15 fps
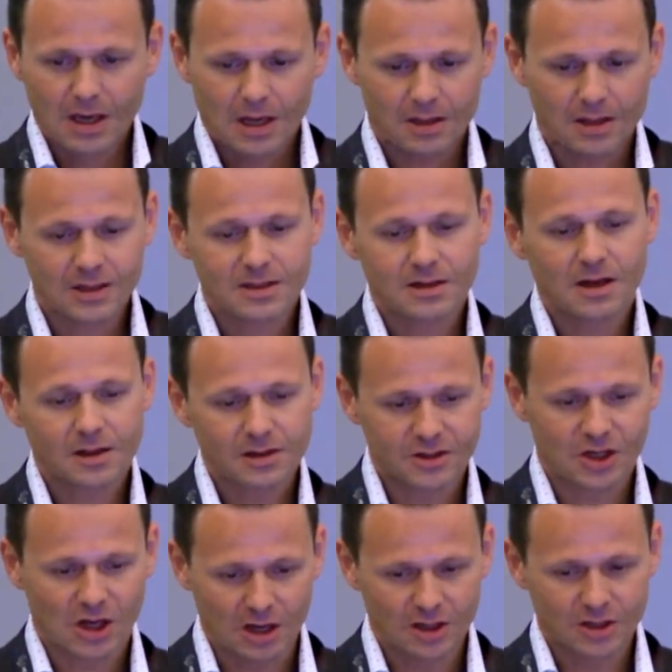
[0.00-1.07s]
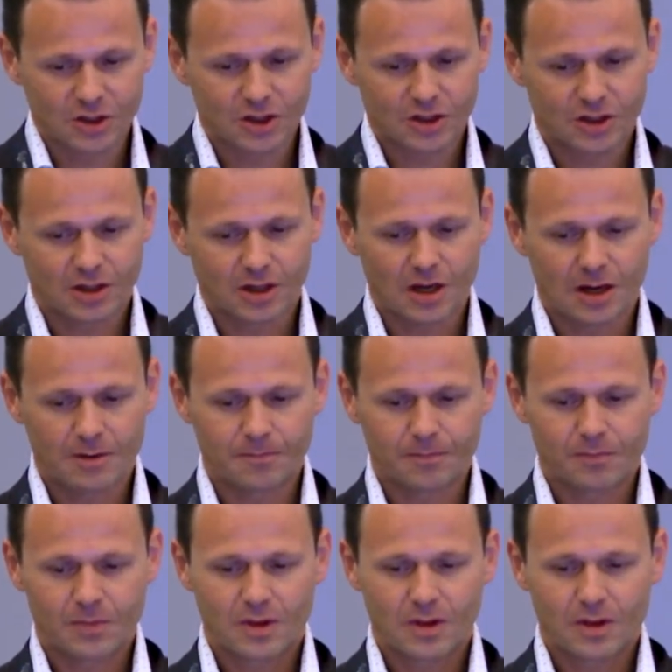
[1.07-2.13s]
And there's another challenge
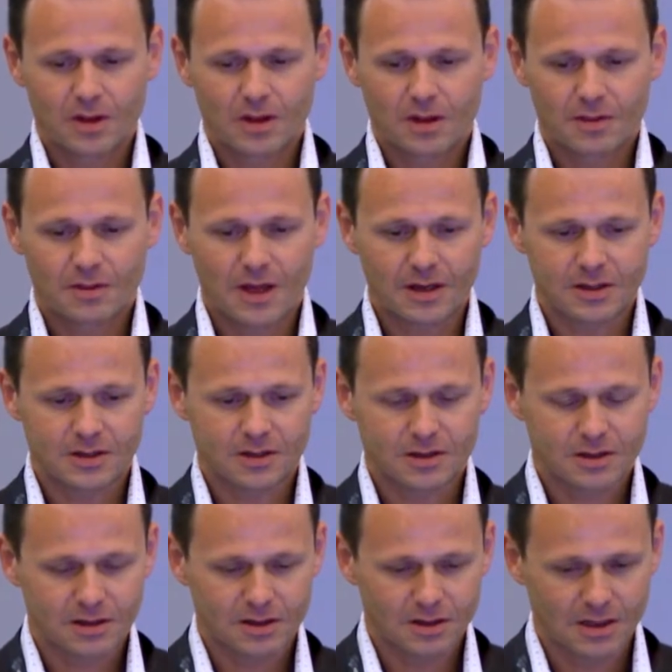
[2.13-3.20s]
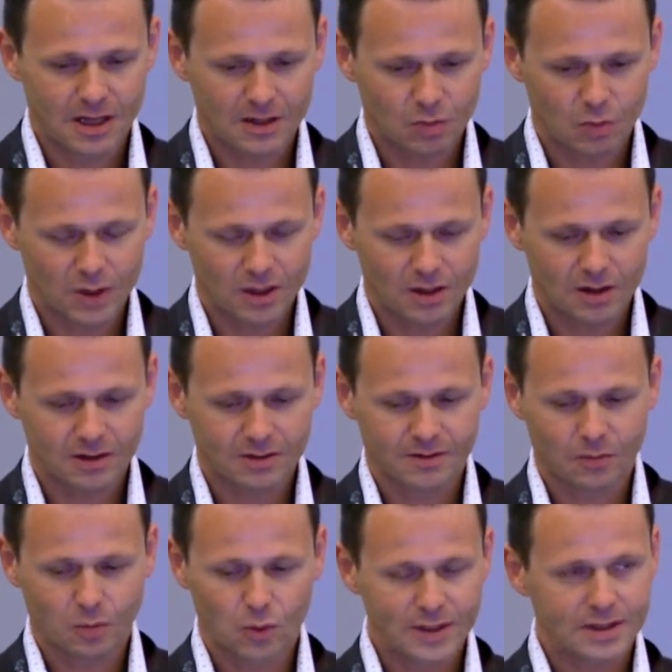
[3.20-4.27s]
that we are
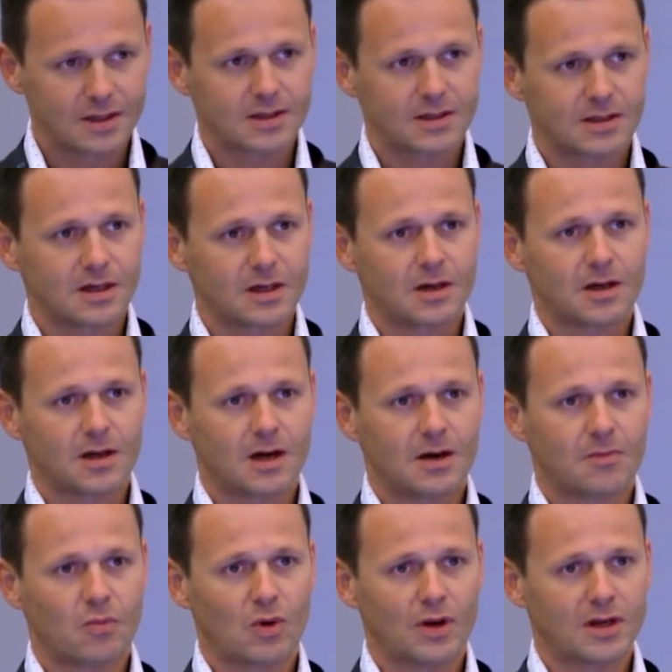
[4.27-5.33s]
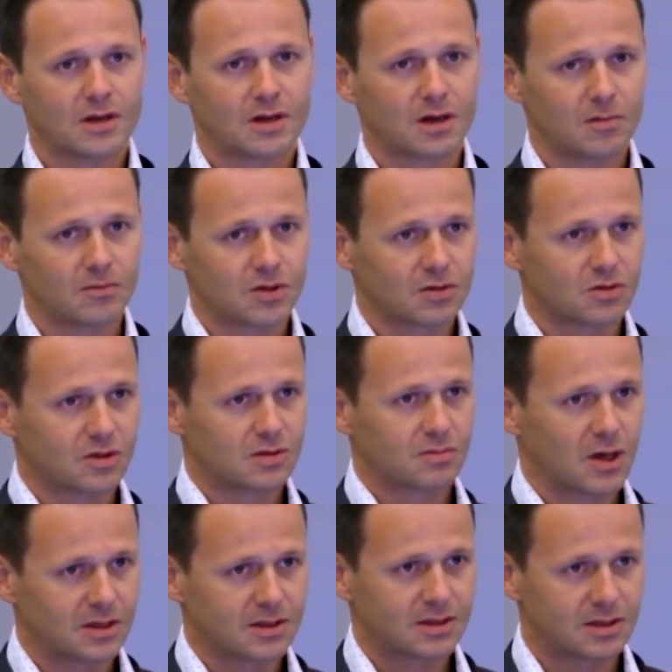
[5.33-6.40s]
witnessing when it comes to
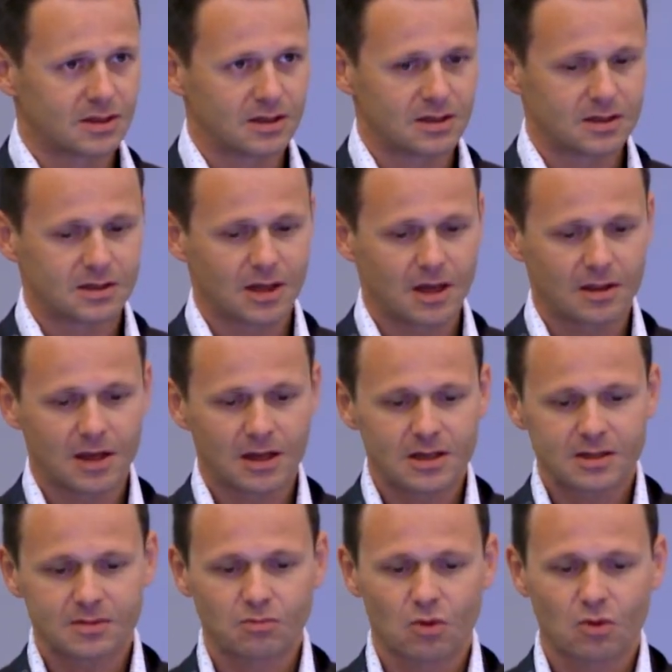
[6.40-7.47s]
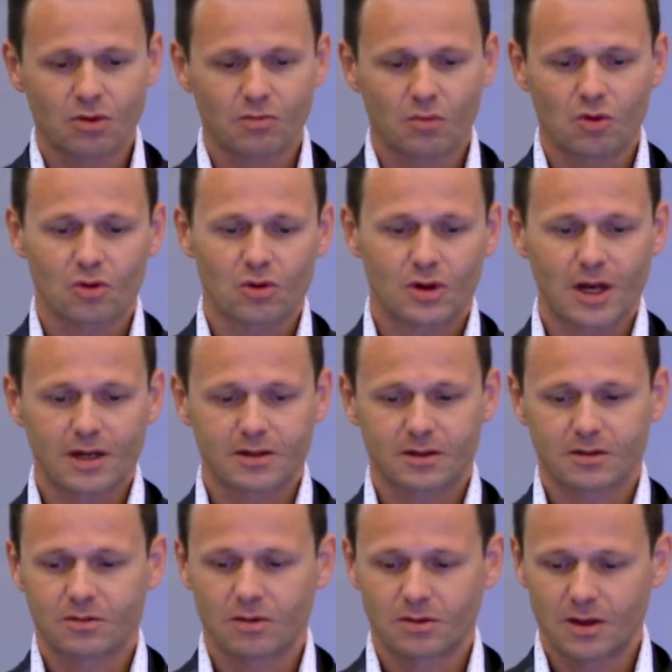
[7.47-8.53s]
smart cities, and that is more and more
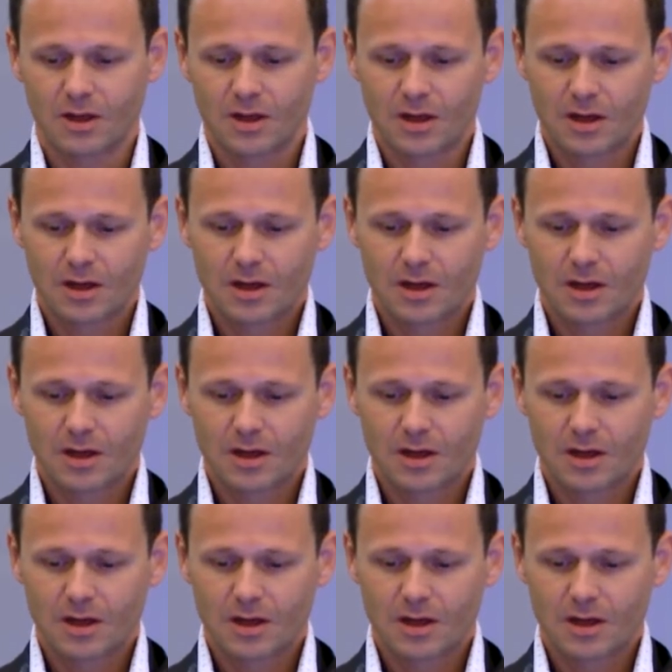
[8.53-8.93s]
connected to the